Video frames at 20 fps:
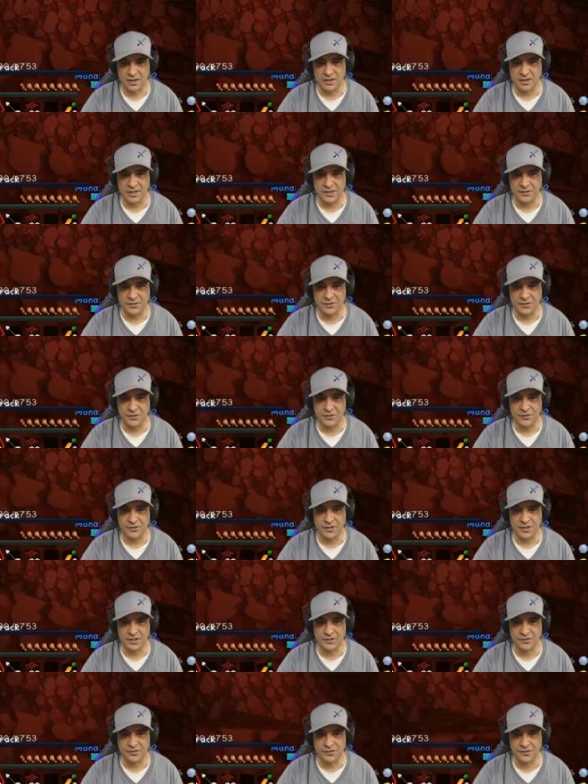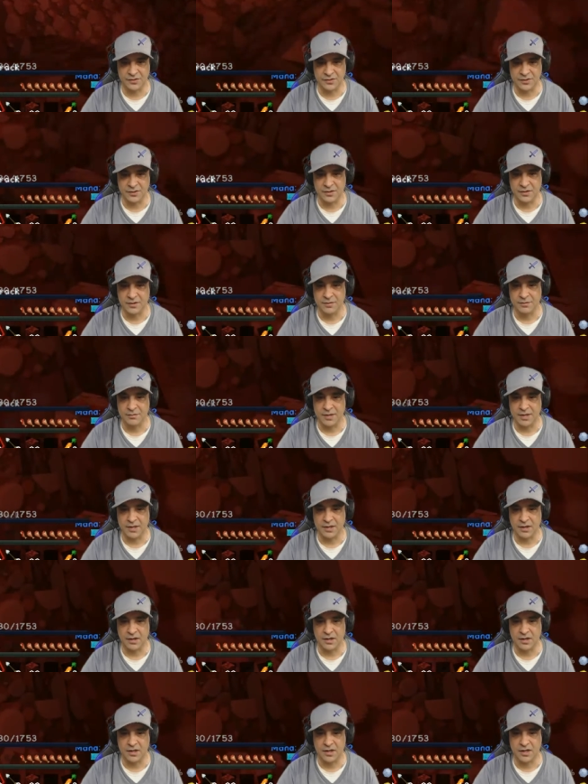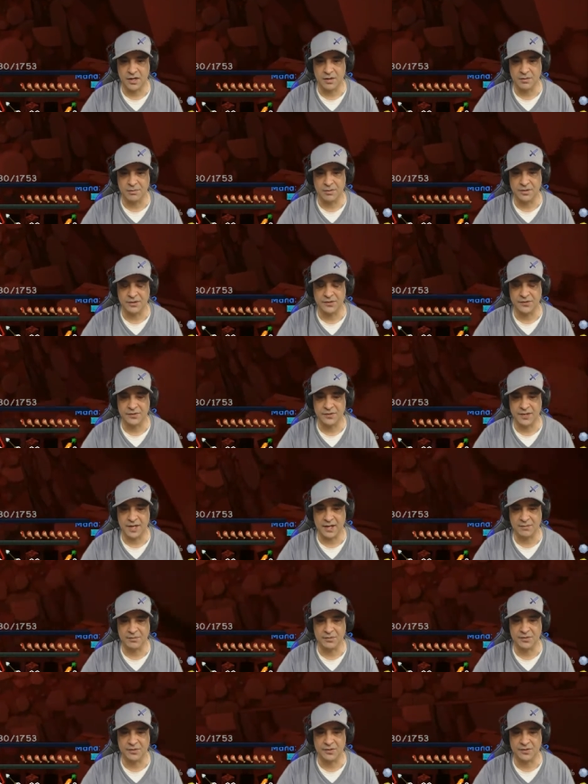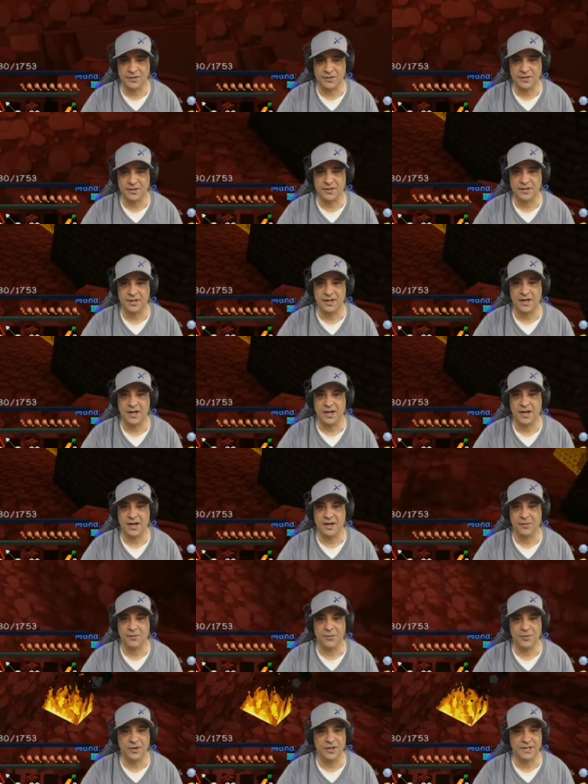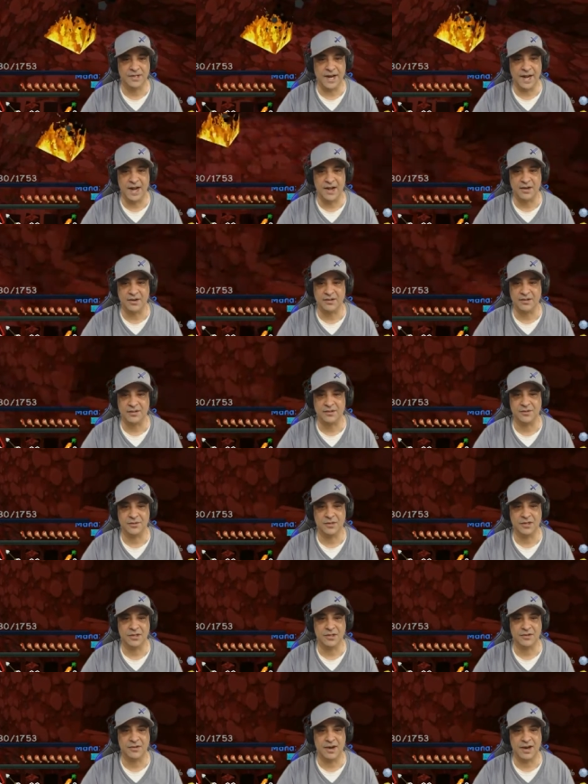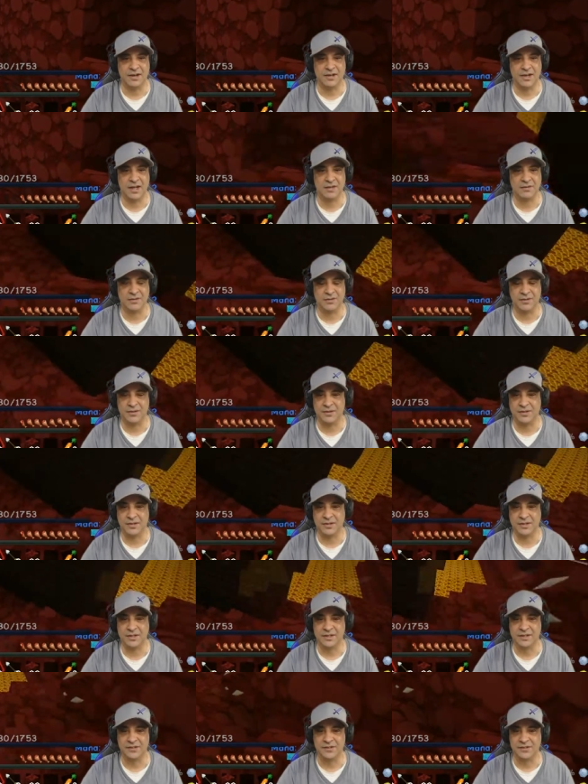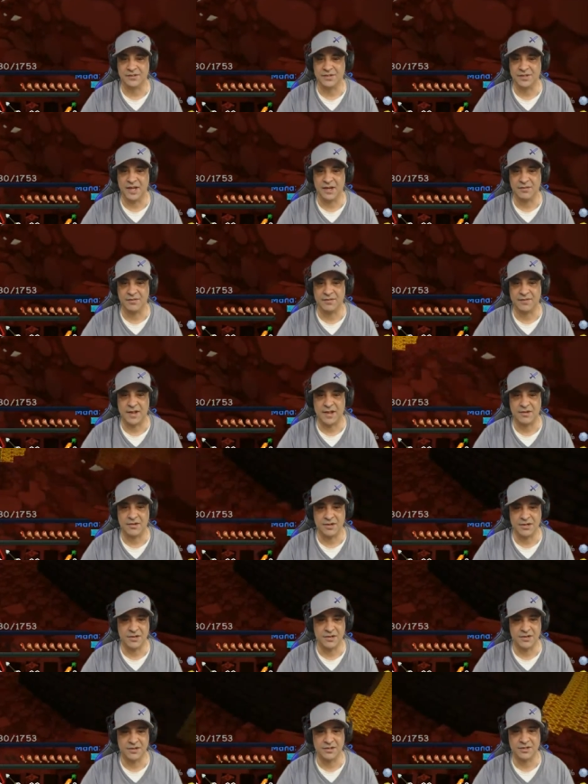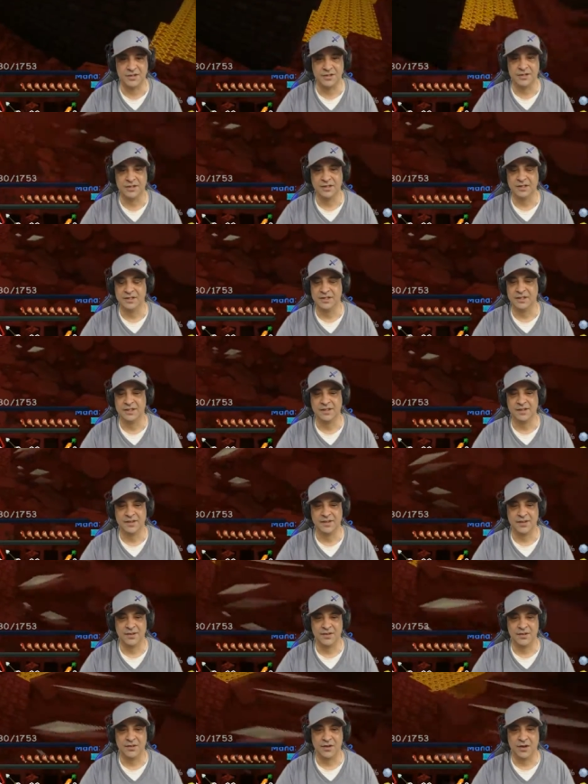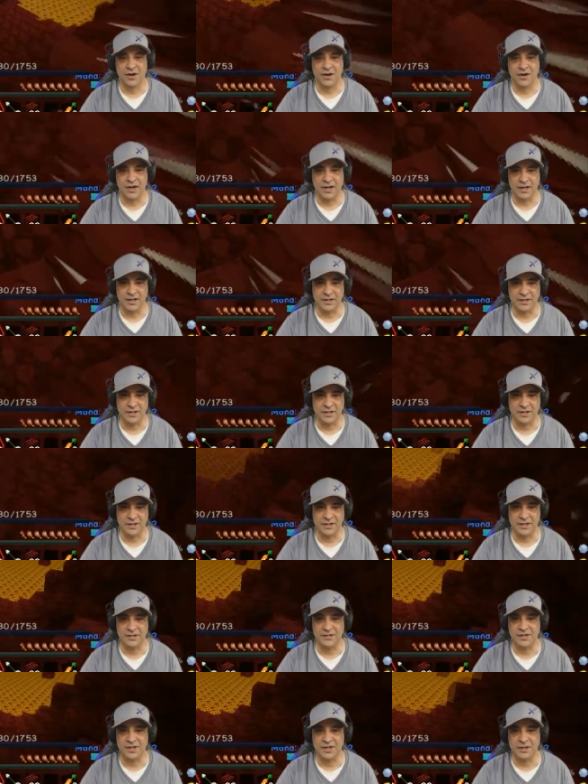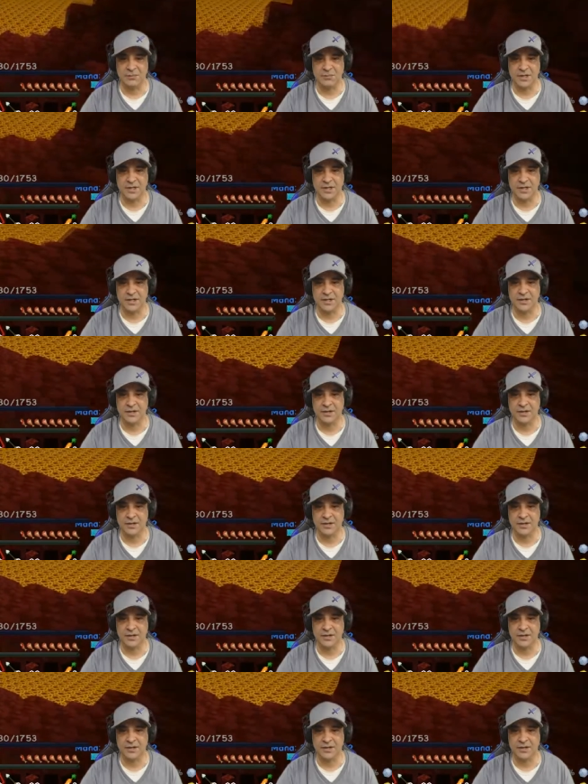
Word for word: Let's use this. Make a couple of steps. And we're down. We're at ground level. Is it safe down here? Alright. Let's take a peek.